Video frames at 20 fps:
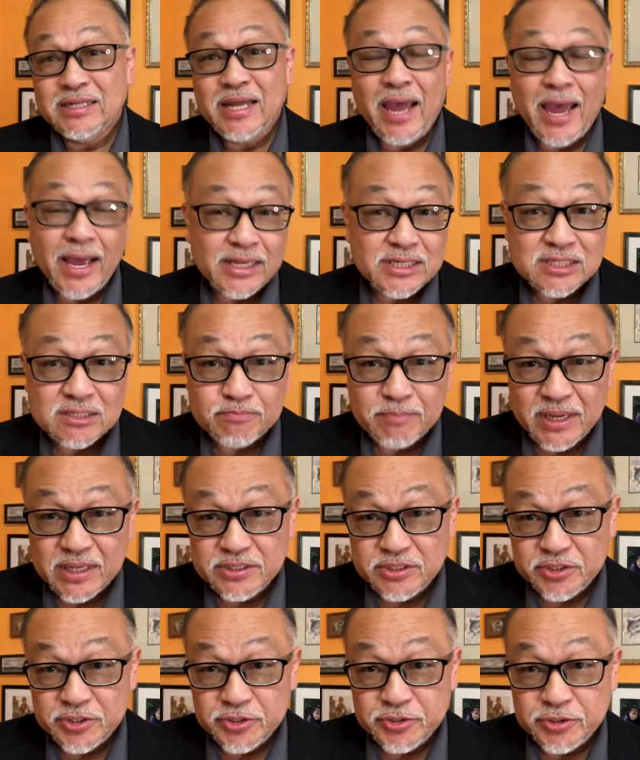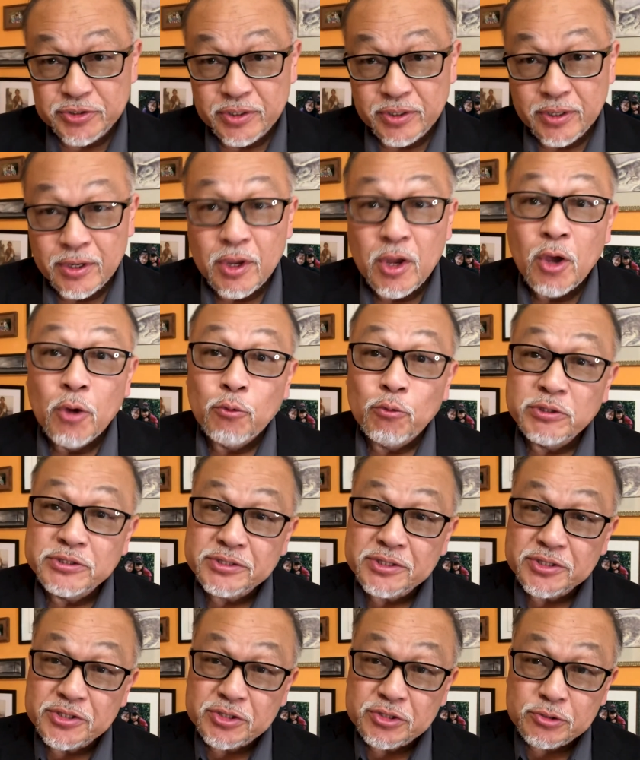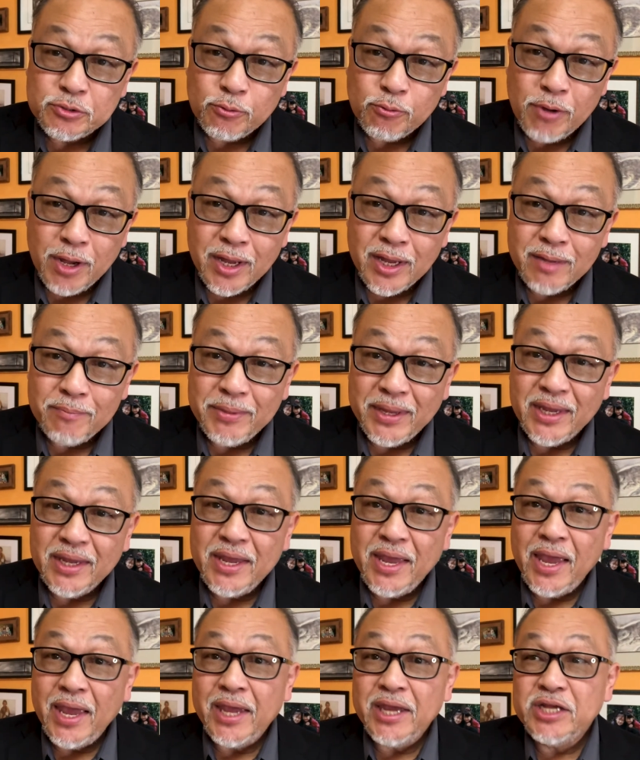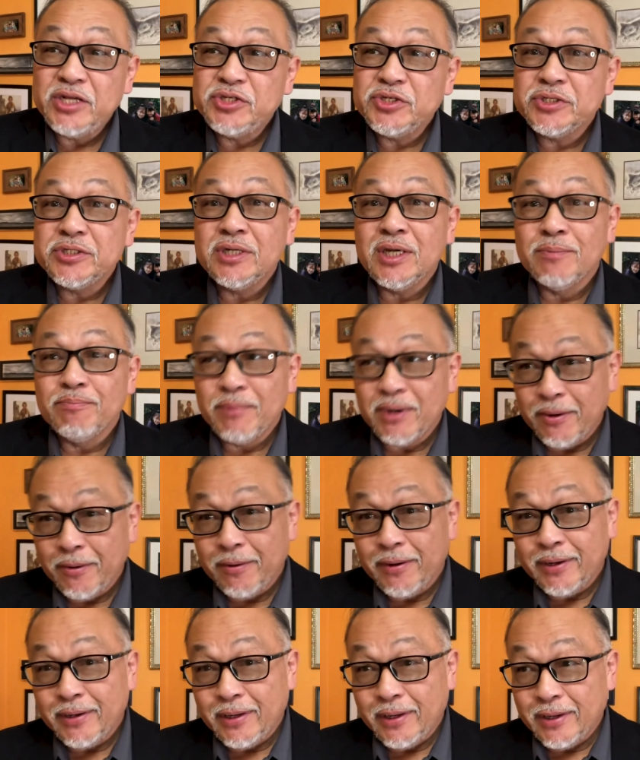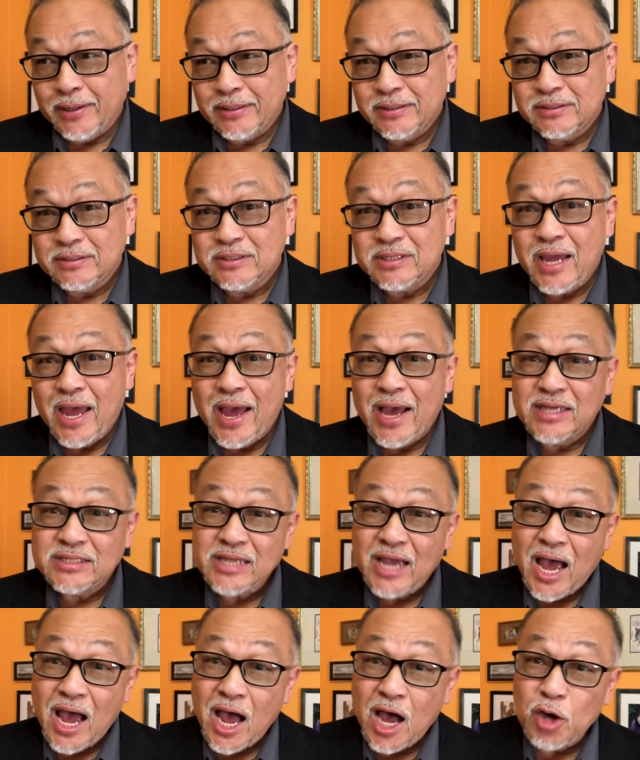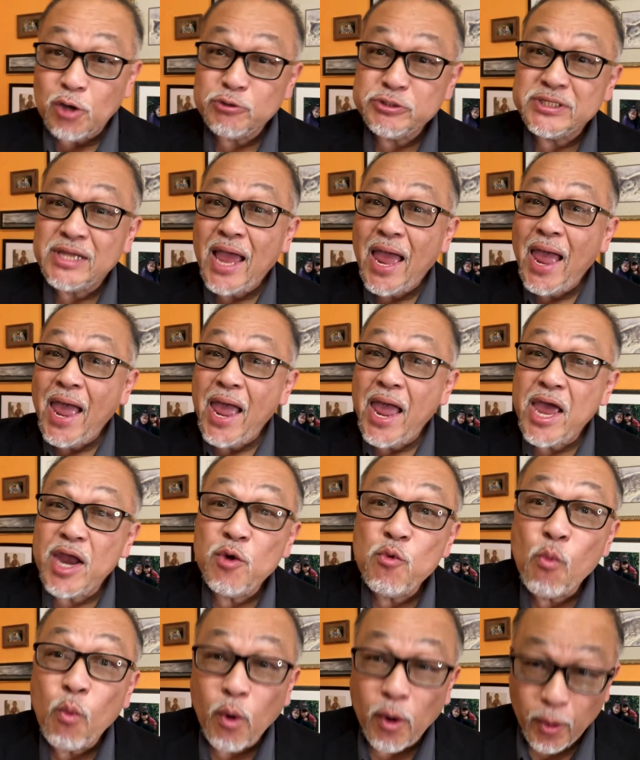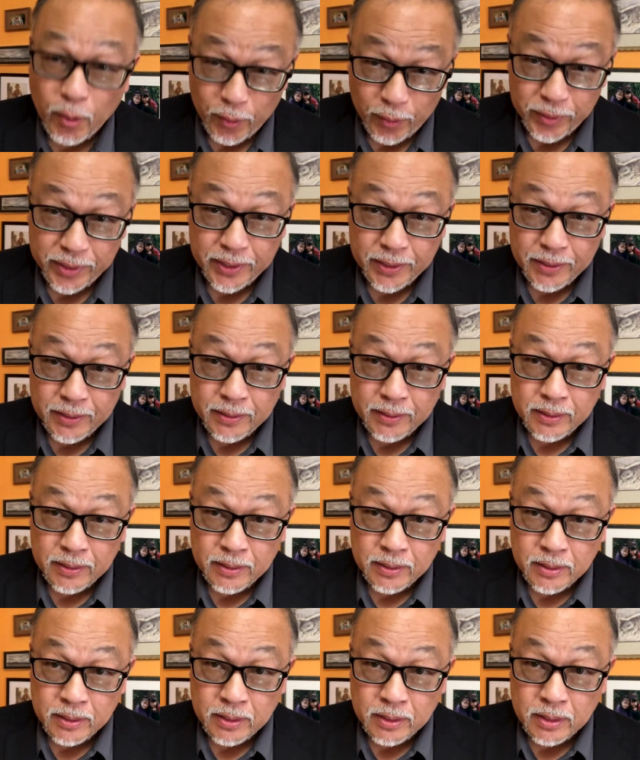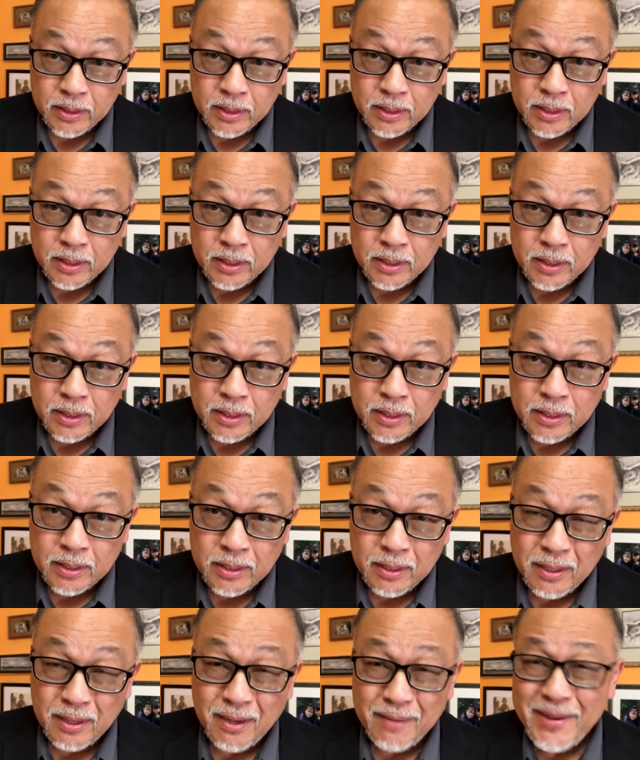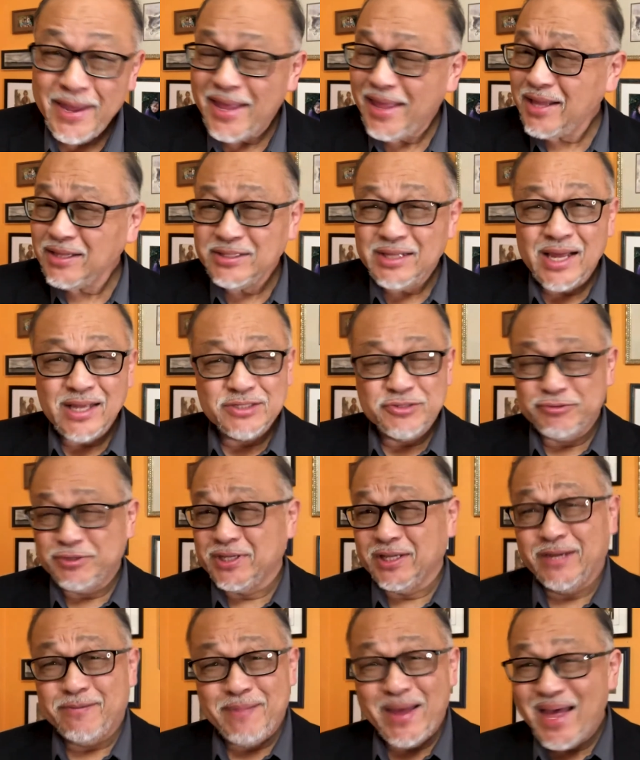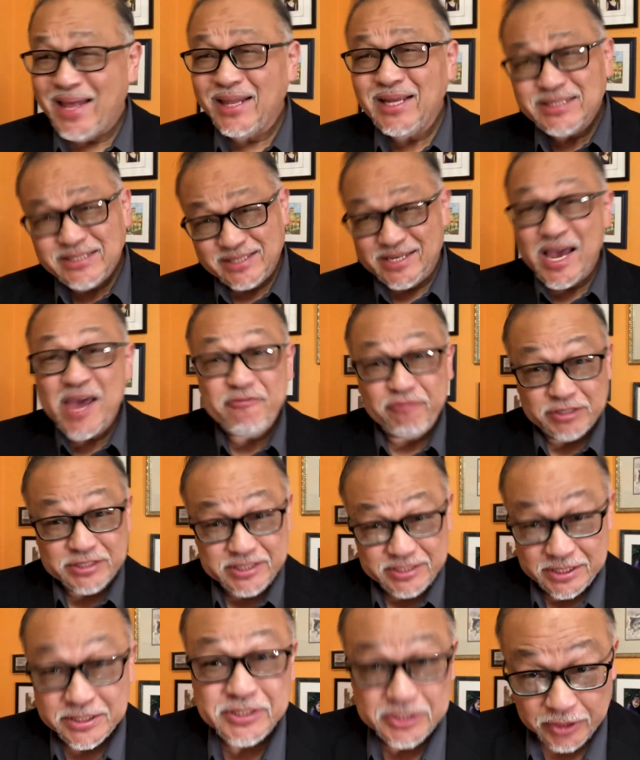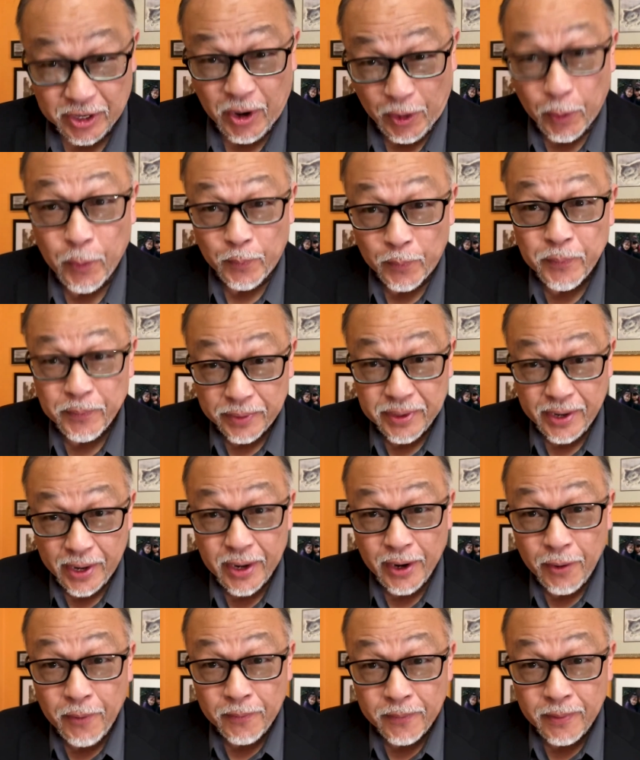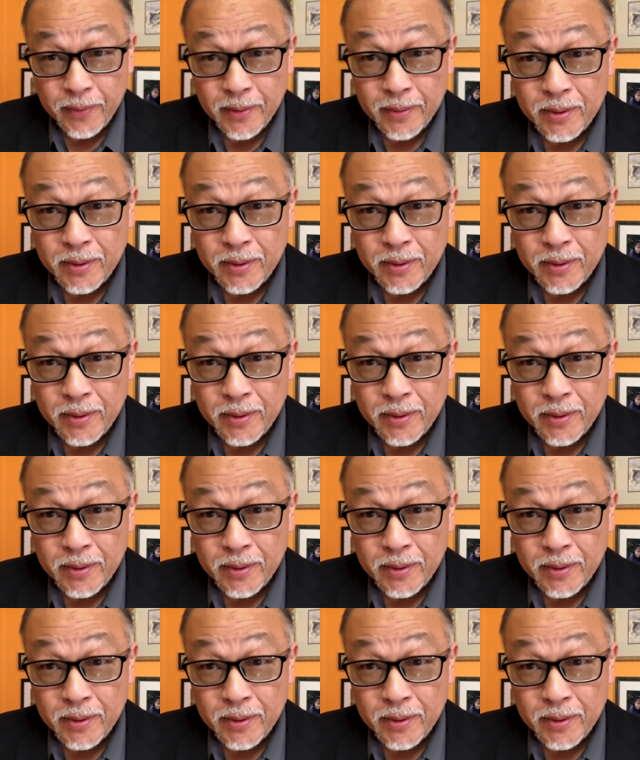text message was describing Asian Americans as house N-word. That's really bad. This is San Francisco, you know?